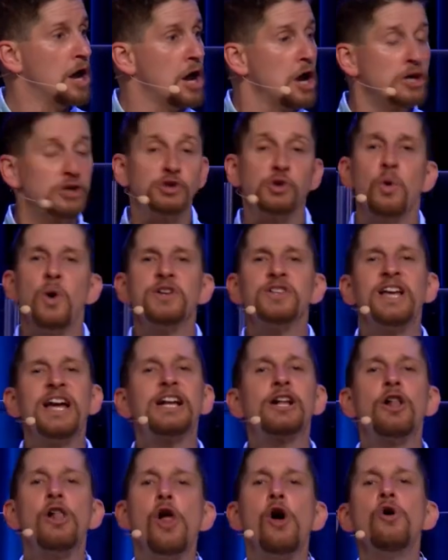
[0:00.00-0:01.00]
So as I
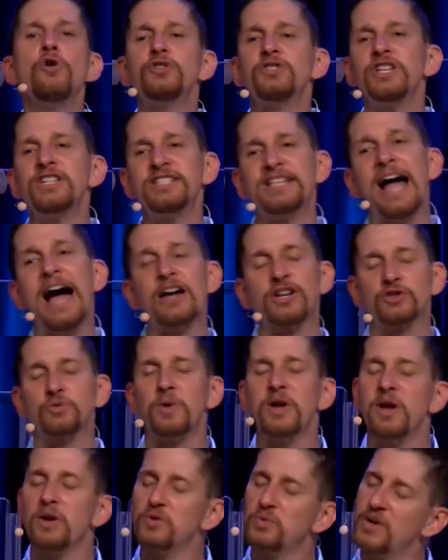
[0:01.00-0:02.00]
close this out, as
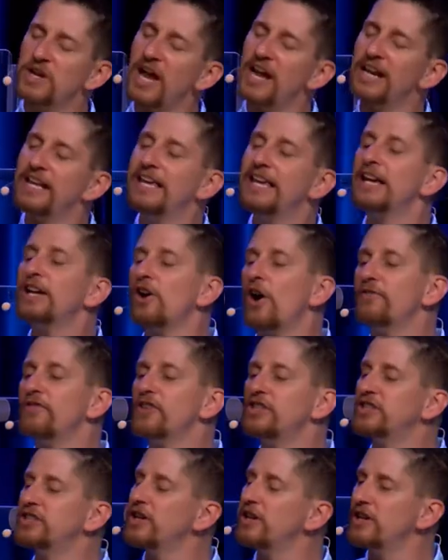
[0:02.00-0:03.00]
we, as we kind of kick off the
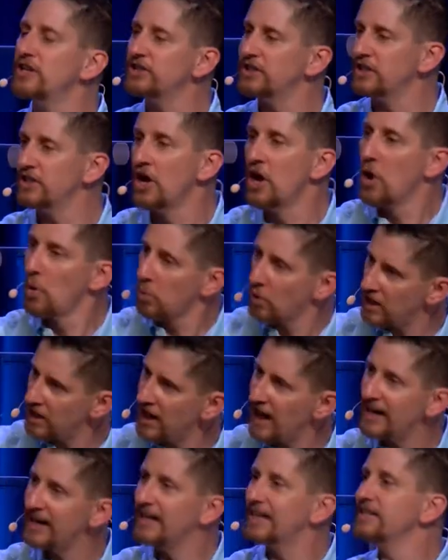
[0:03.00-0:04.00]
series, and we're going to
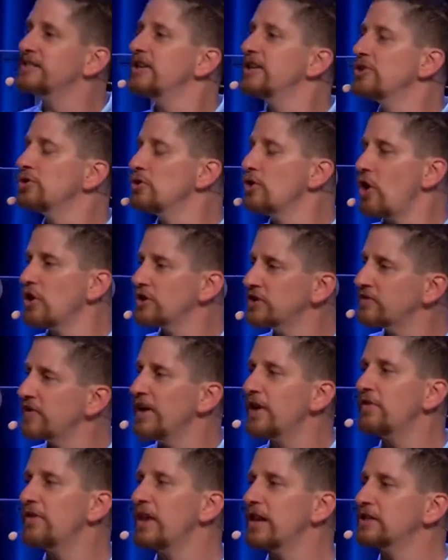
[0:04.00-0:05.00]
kind of continue along the same
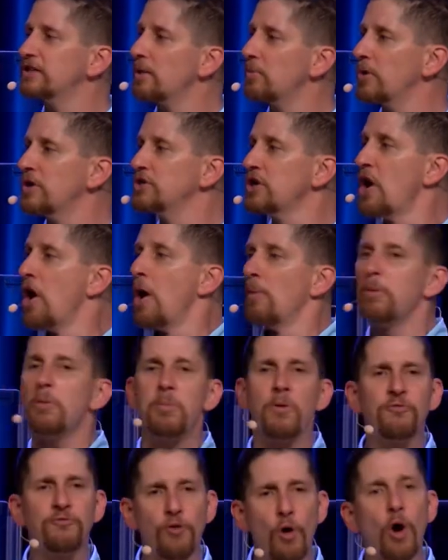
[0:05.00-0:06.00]
over the next couple weeks. But
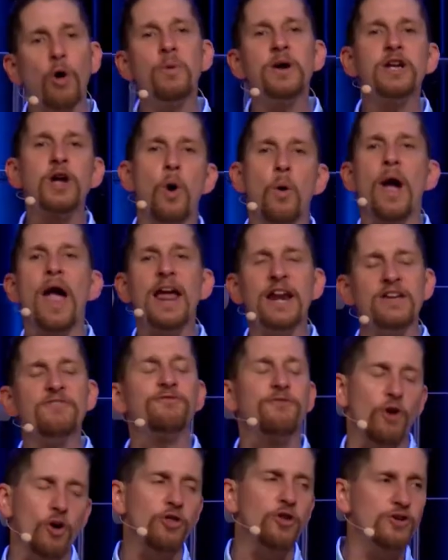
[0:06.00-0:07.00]
before we go any
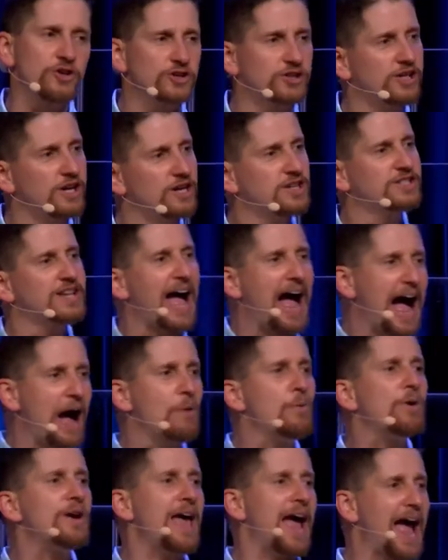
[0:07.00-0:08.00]
further in the series, I
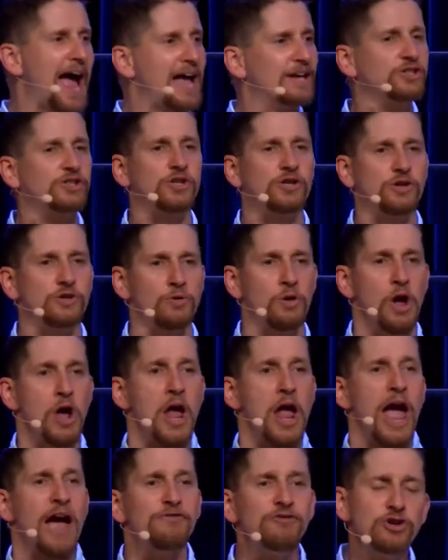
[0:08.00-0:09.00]
want to ask you,
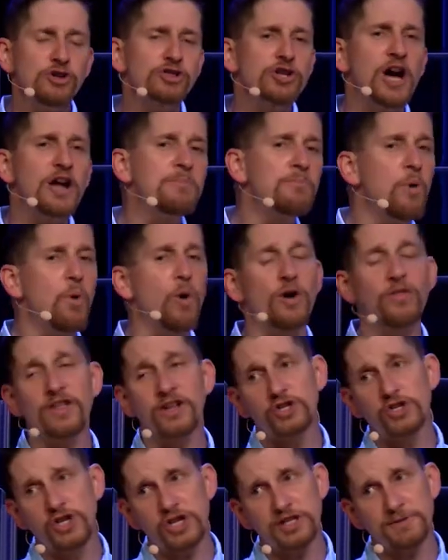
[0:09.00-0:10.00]
have you done more
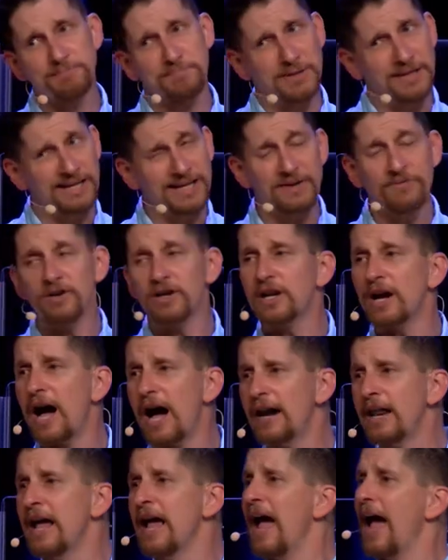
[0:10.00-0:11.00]
than just believe in
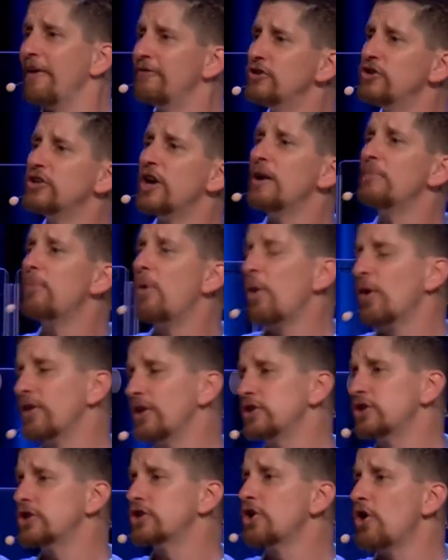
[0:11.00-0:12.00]
God? Have you done more than
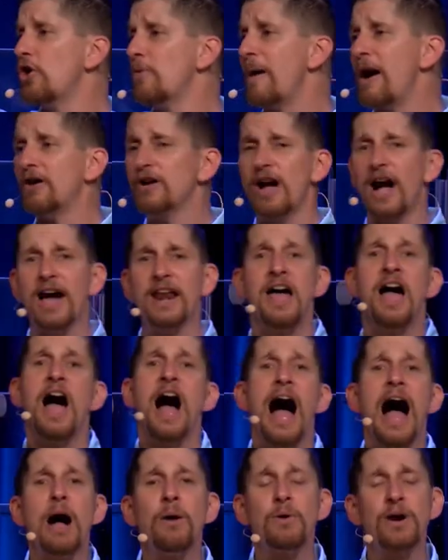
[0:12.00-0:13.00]
just know about God?
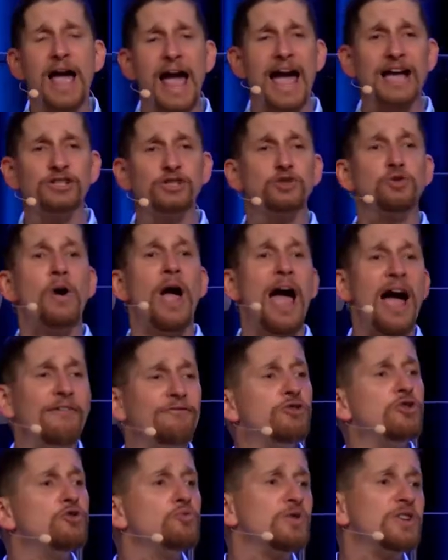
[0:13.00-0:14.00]
I want to ask you, have
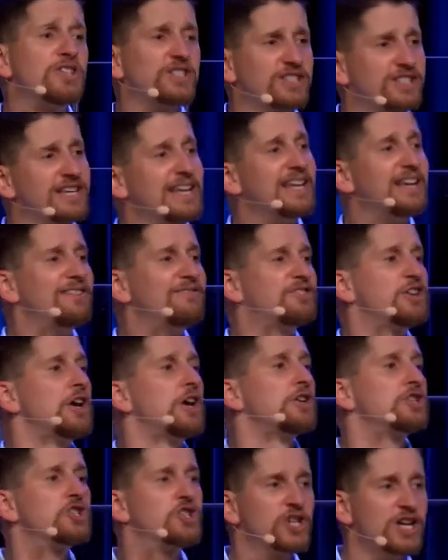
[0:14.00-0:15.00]
you received
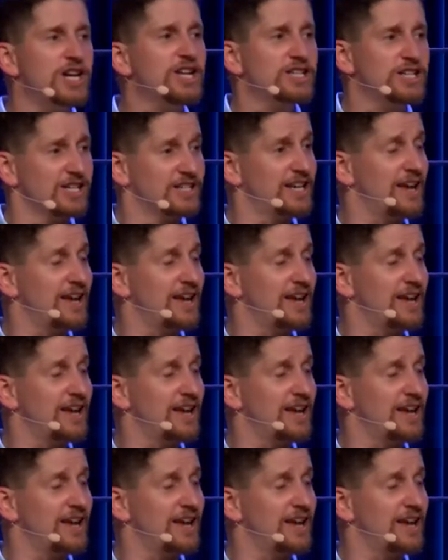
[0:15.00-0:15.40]
Jesus?